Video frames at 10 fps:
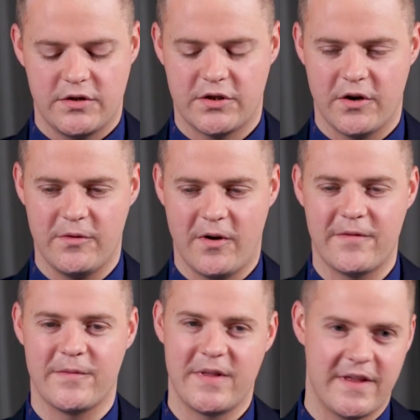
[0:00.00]
So
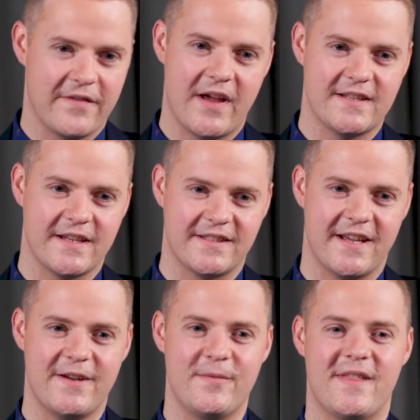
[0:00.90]
often we think of Anzac
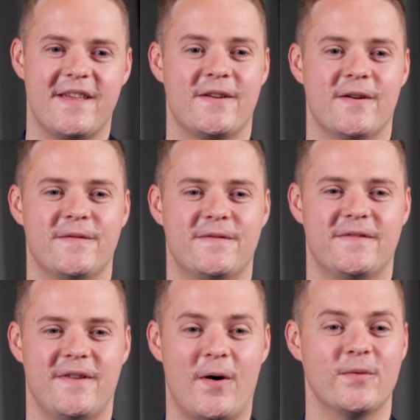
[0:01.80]
Day, we think
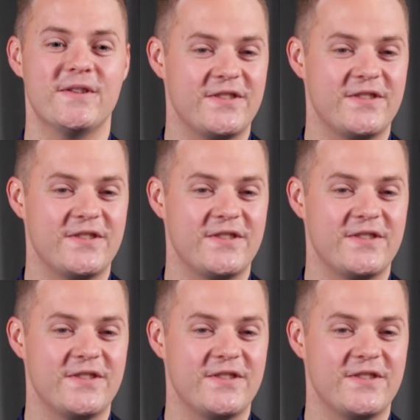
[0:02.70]
of older